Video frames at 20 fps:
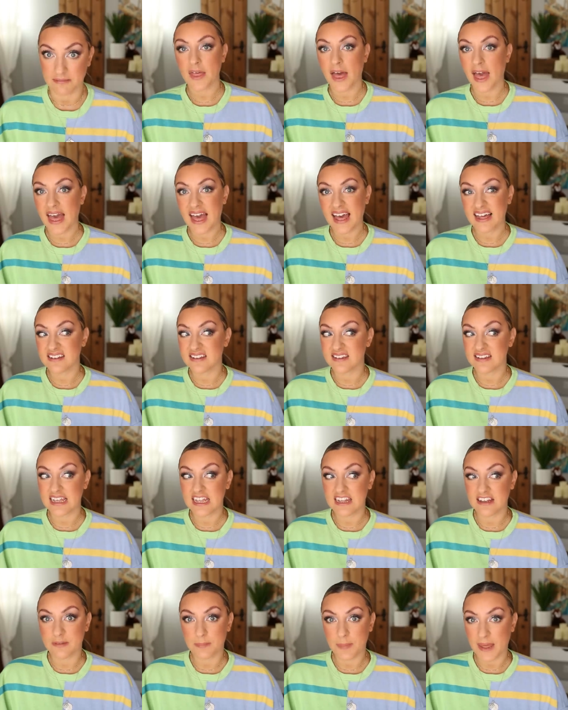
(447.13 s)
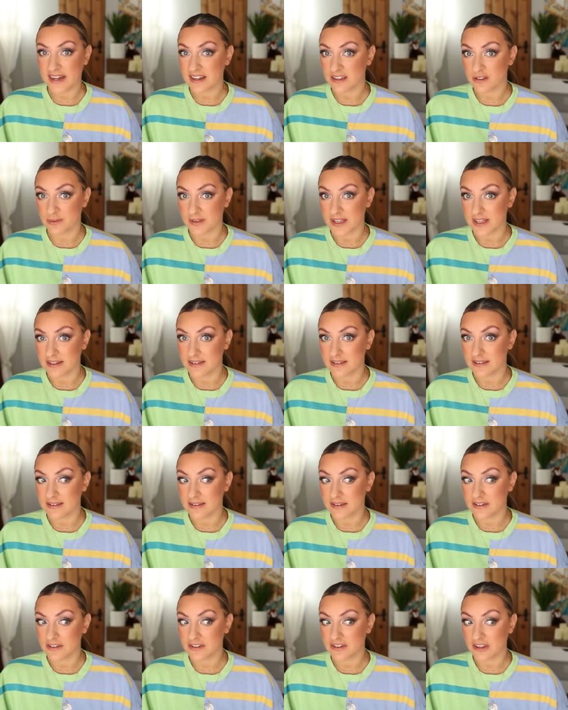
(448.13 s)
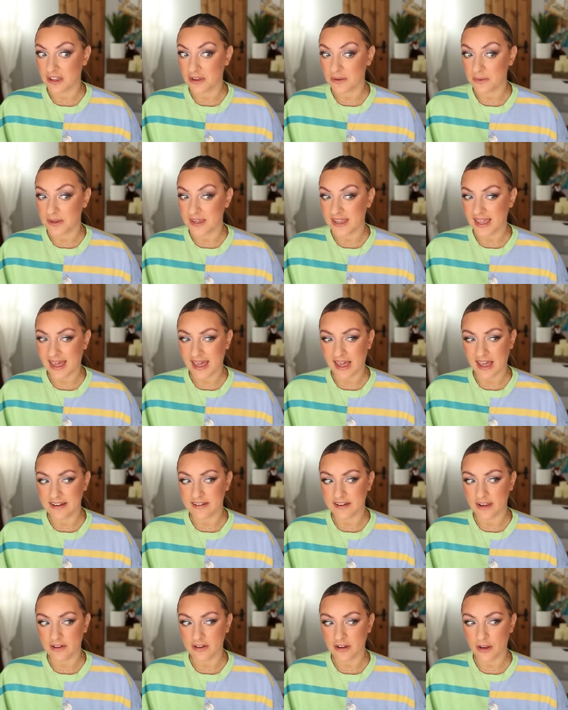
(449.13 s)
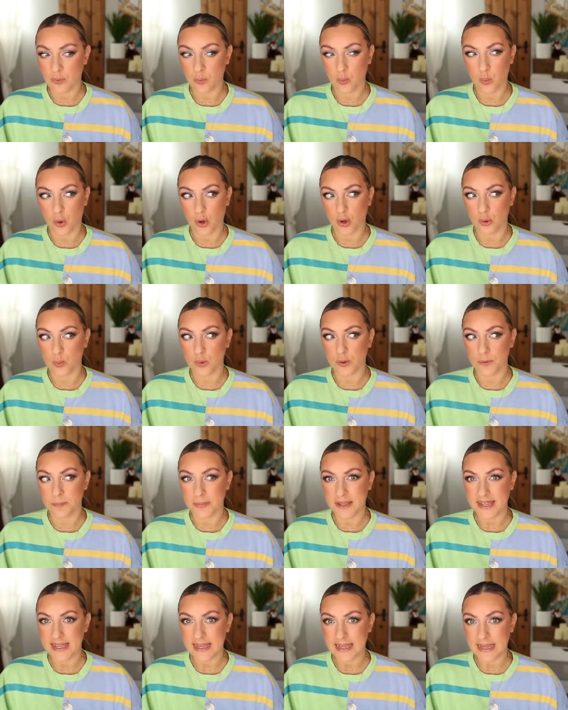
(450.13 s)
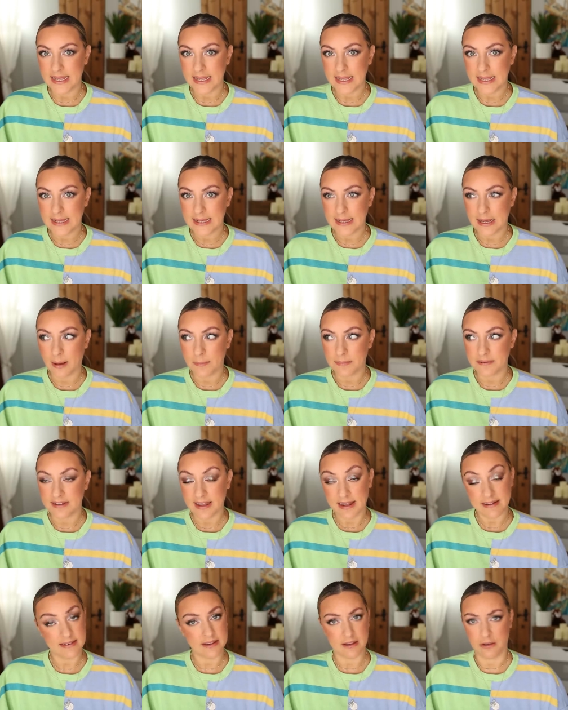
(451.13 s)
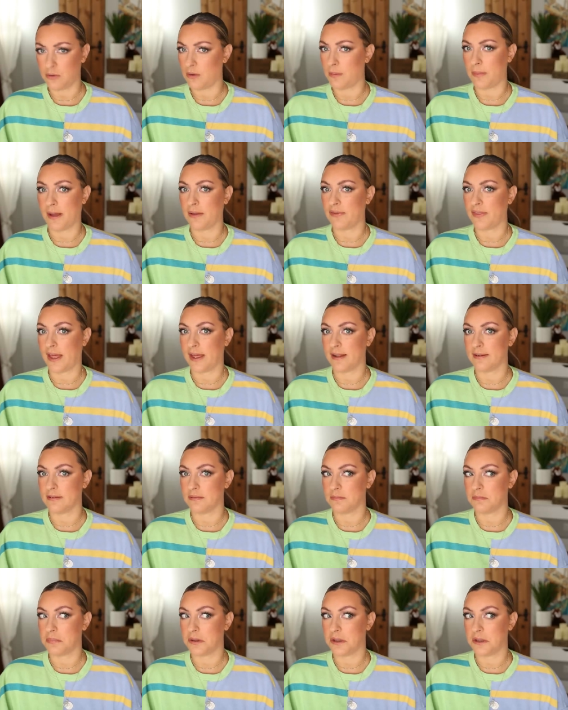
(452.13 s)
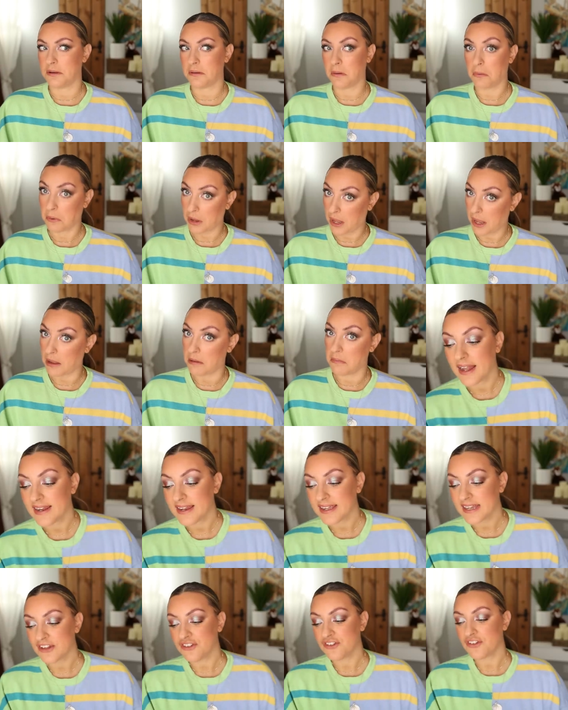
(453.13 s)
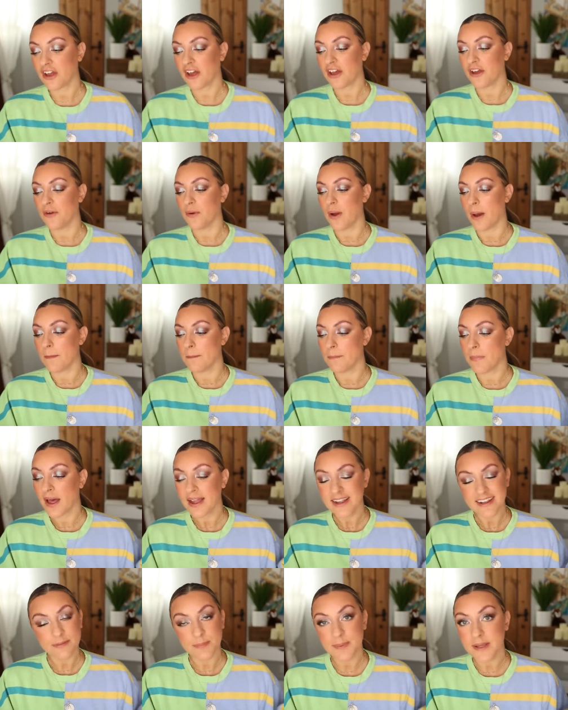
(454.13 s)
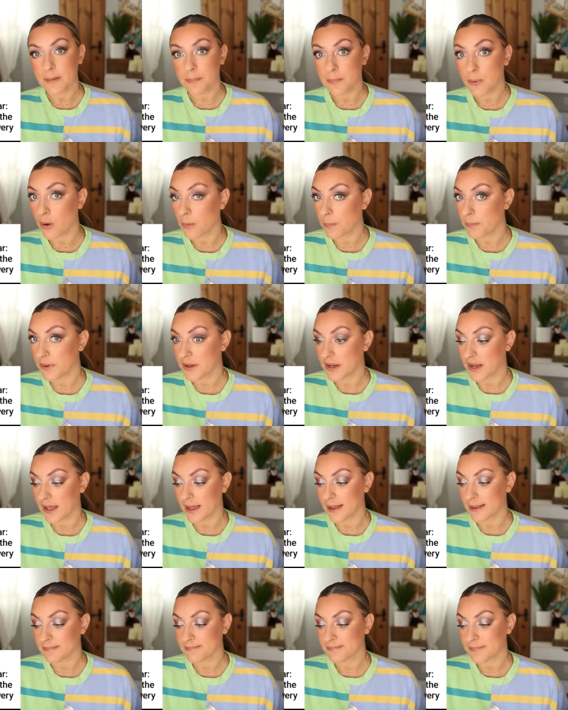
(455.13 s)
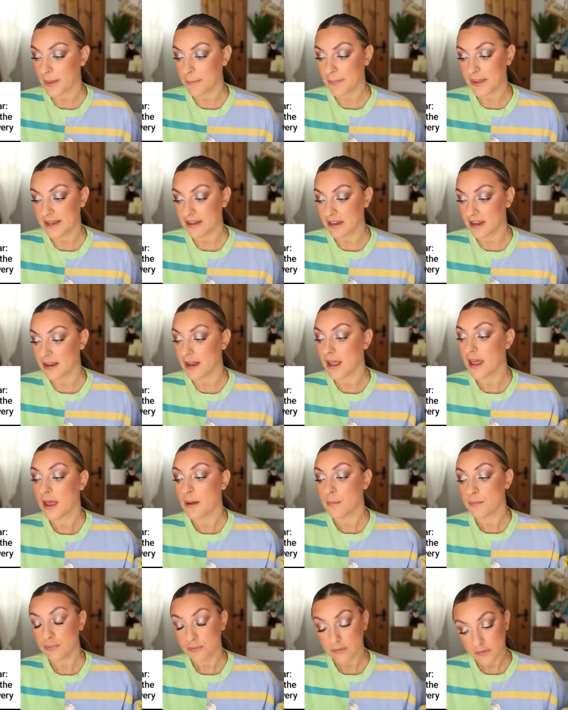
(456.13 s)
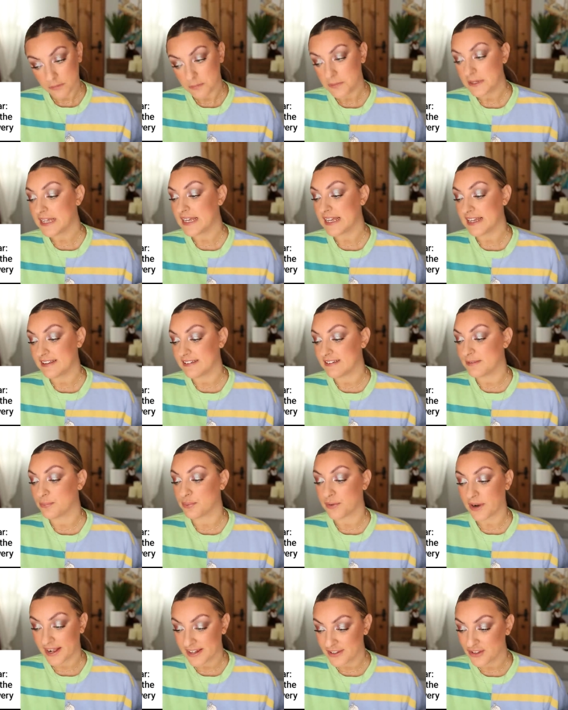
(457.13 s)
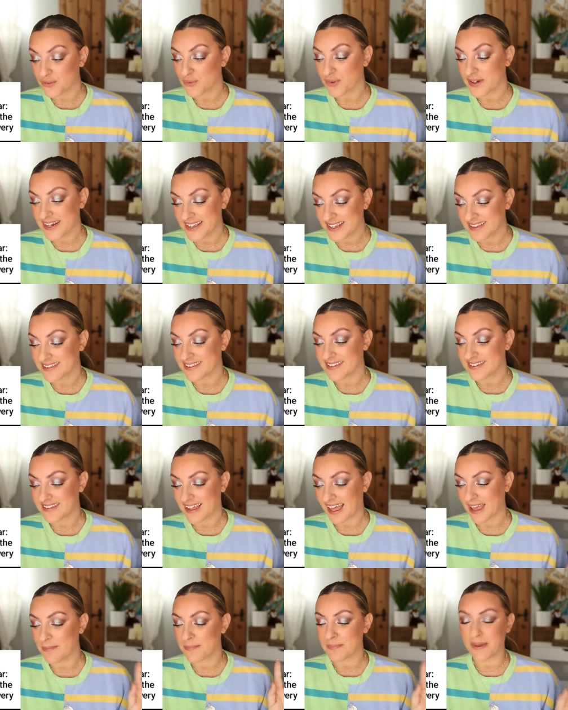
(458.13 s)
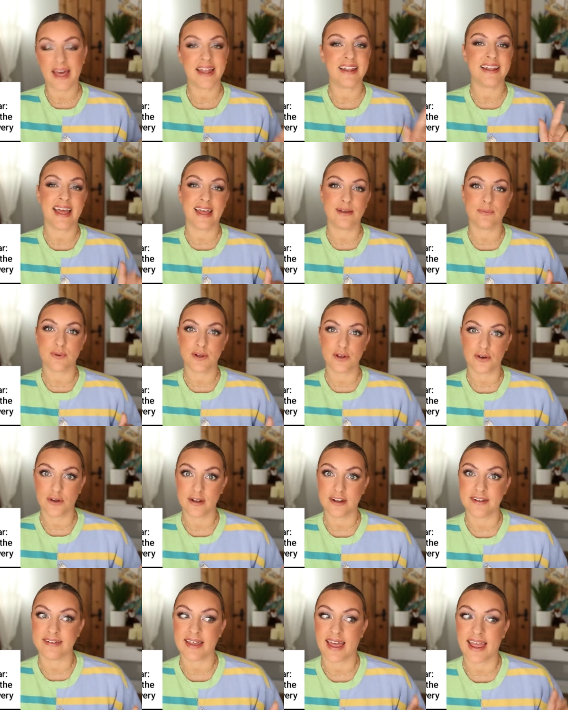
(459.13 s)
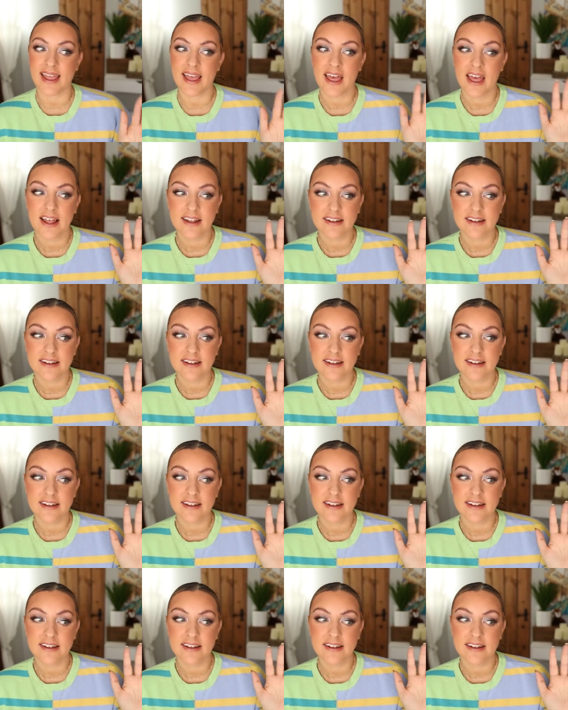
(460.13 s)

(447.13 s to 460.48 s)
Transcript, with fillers: That has its benefits. So, yeah, I don't know what would be upsetting you about that, but okay. Aaliyah Joe might be a popular opinion, probably is. Brands release the same palette every holiday.